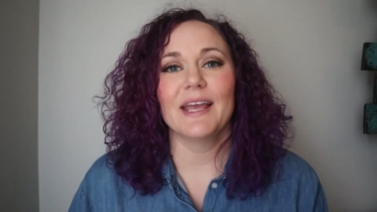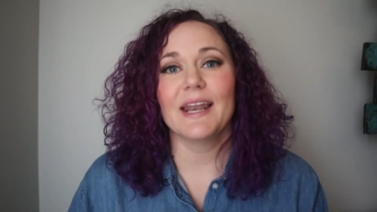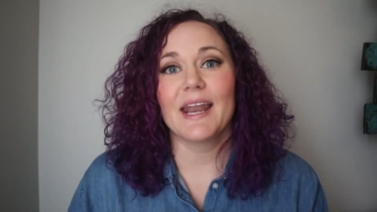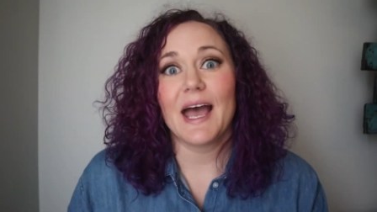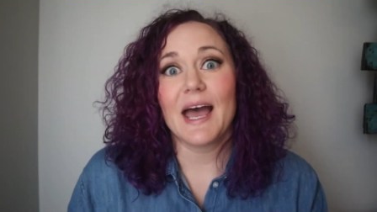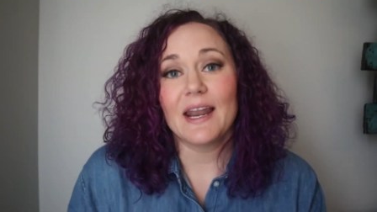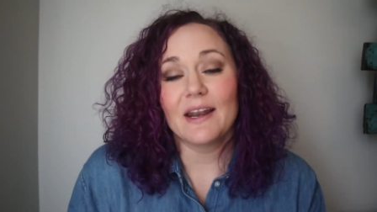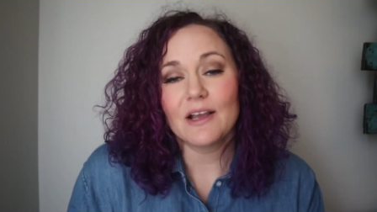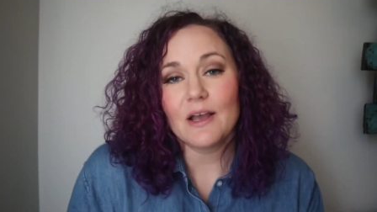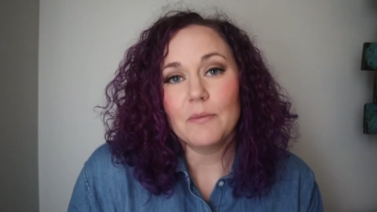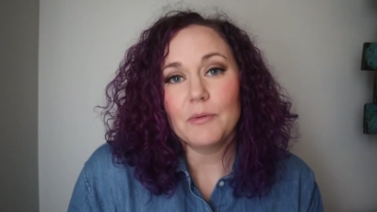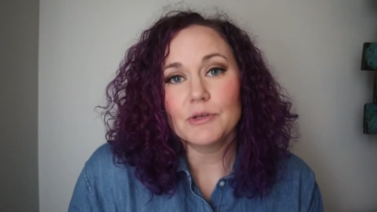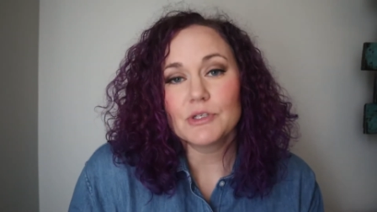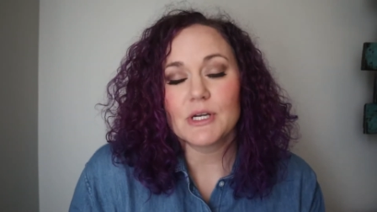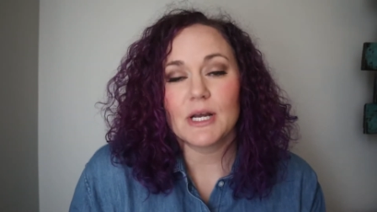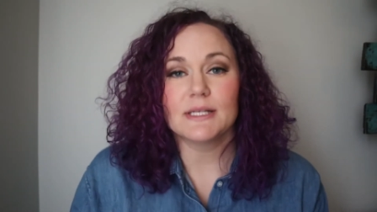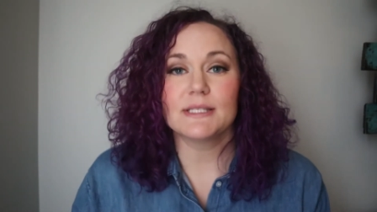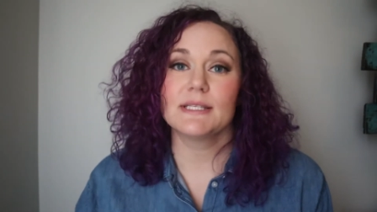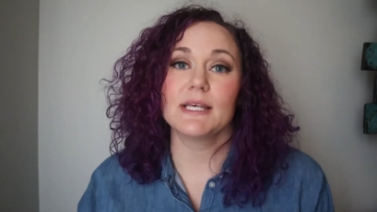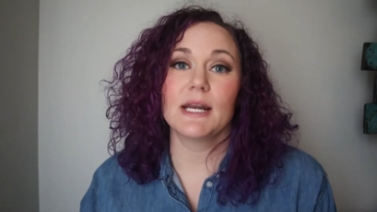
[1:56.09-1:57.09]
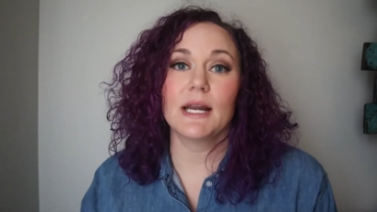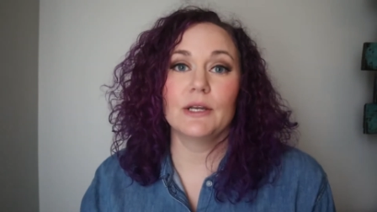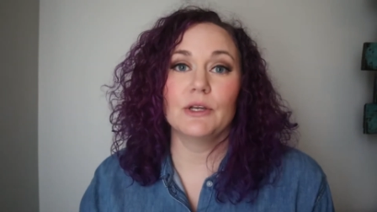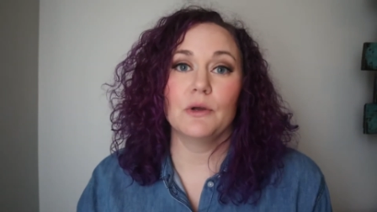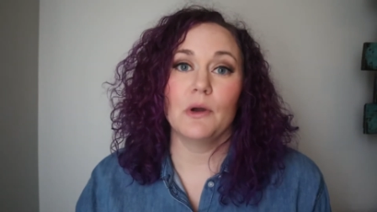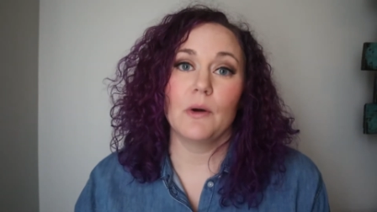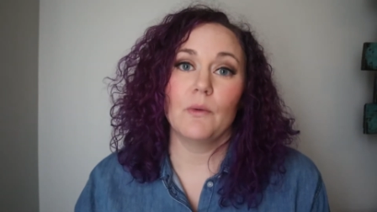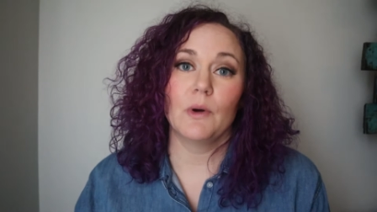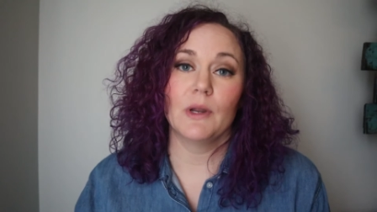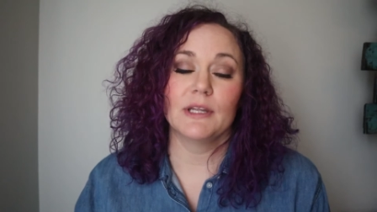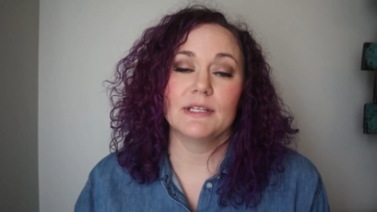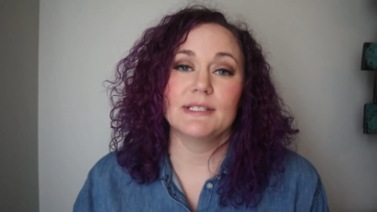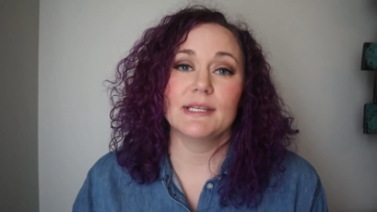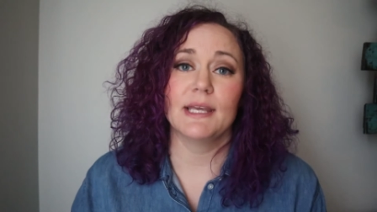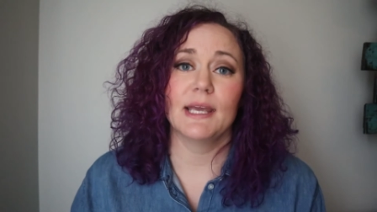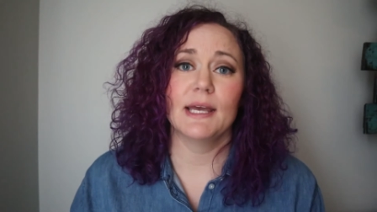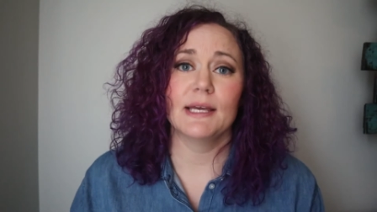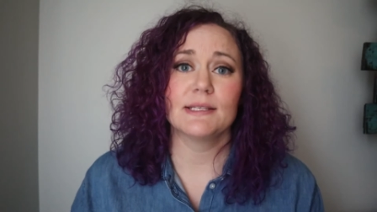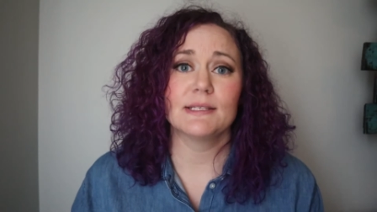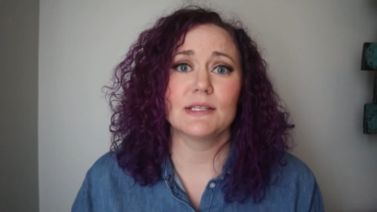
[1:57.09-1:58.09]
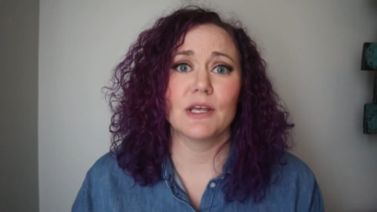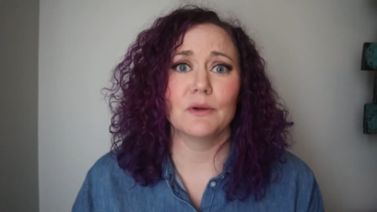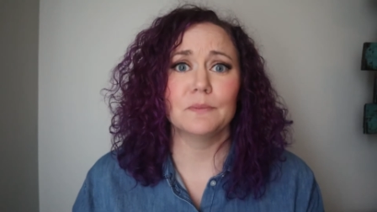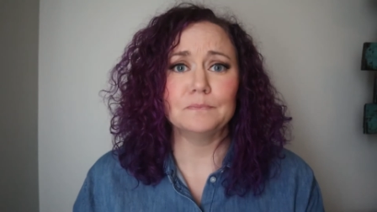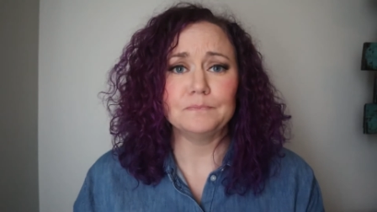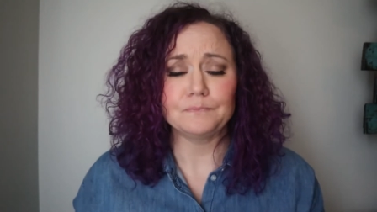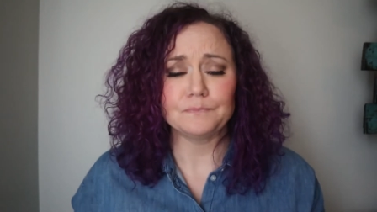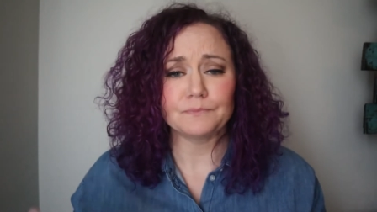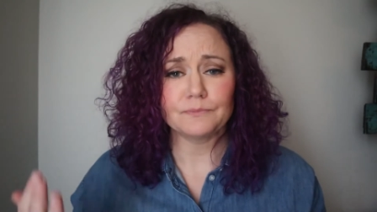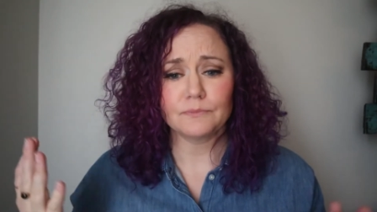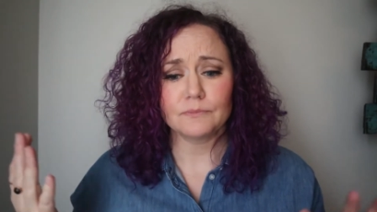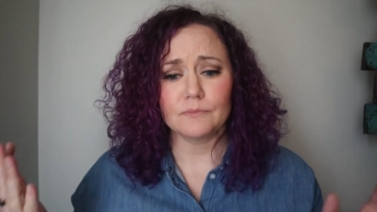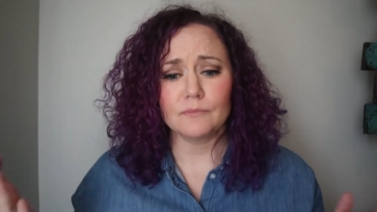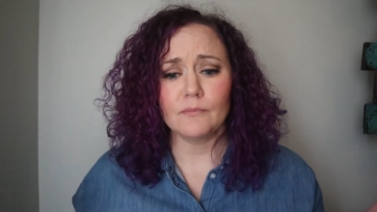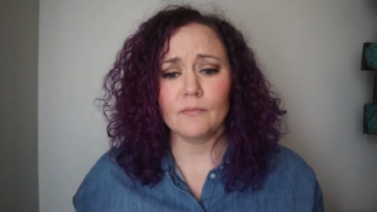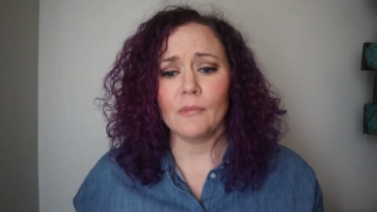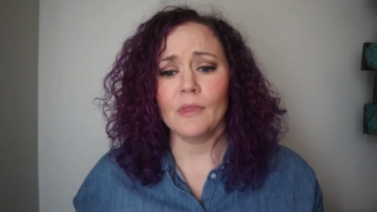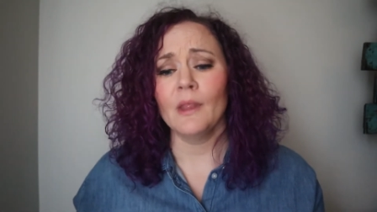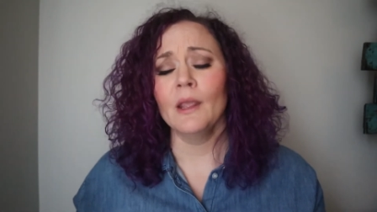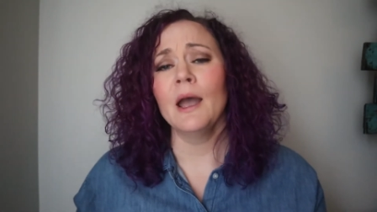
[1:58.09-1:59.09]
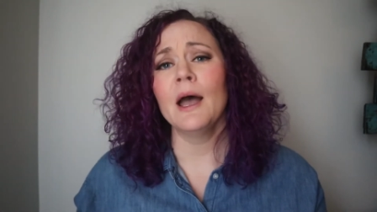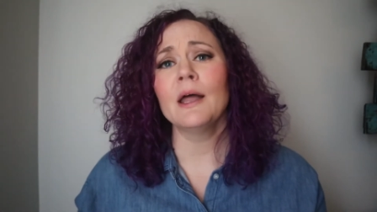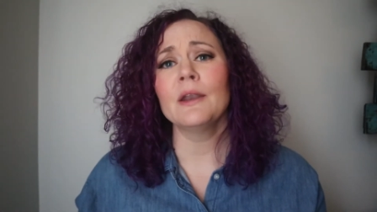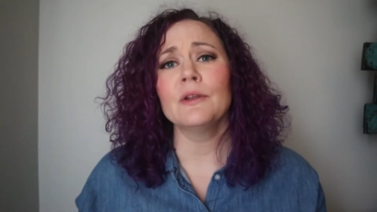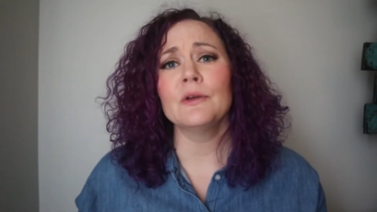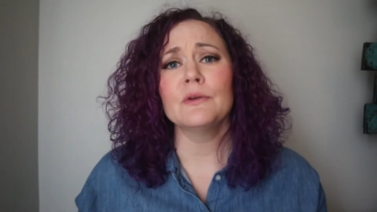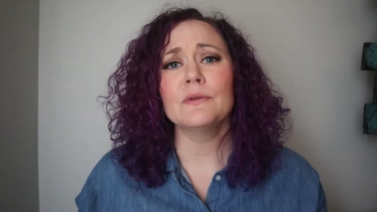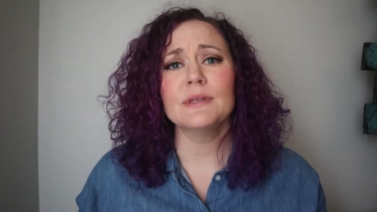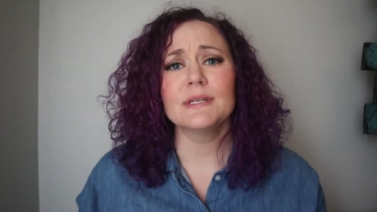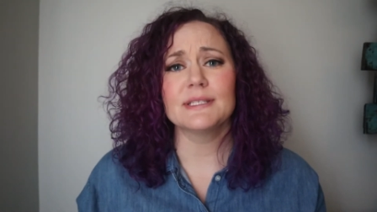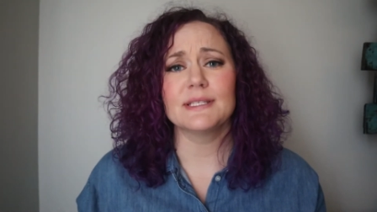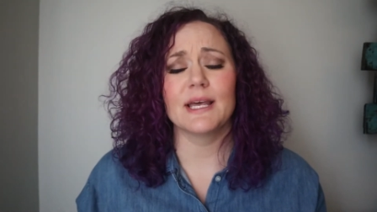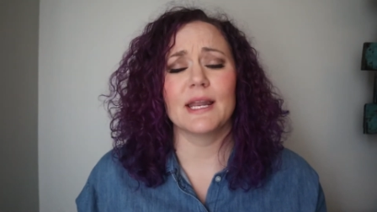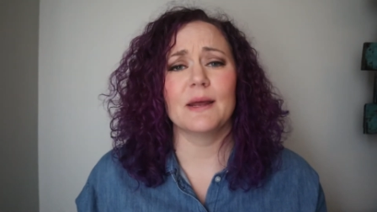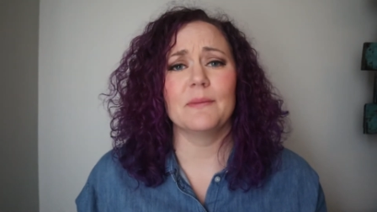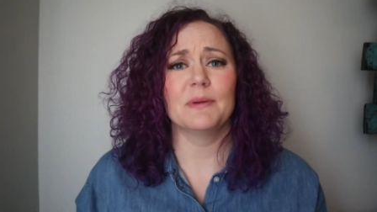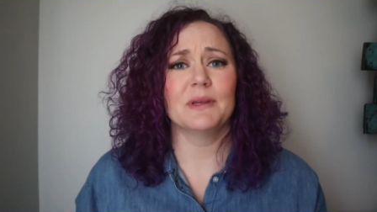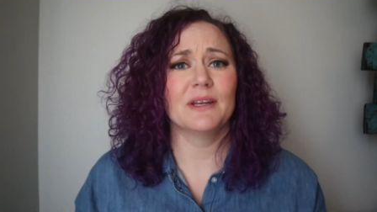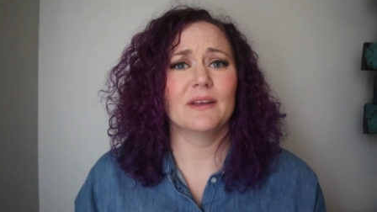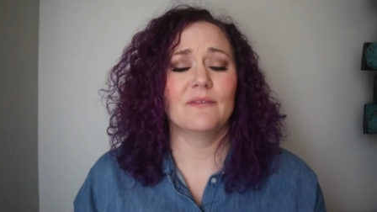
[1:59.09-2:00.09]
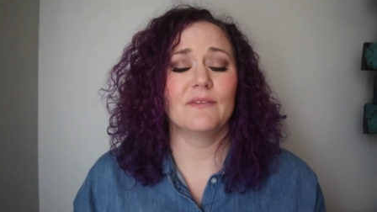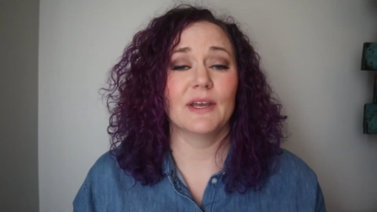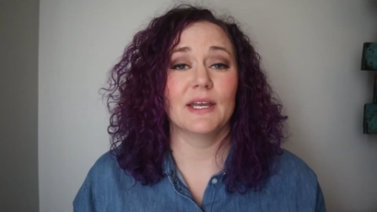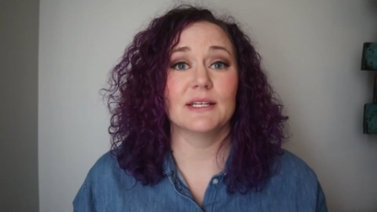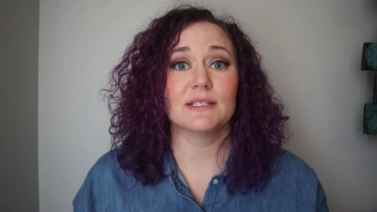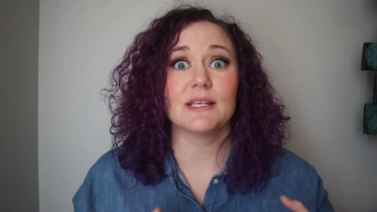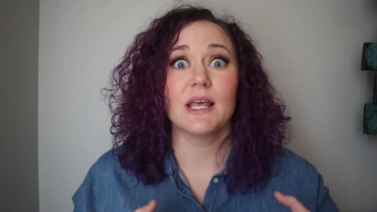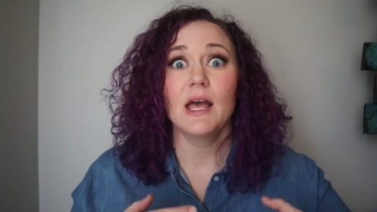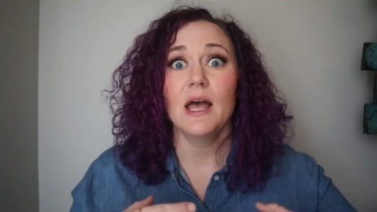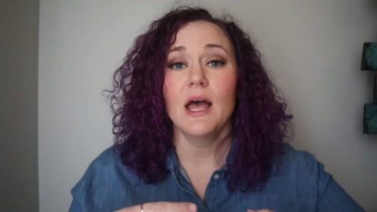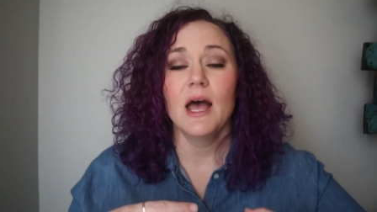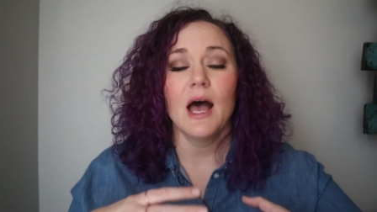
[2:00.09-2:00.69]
And I had a couple shots that I knew I wanted to get. So I knew the setup in advance.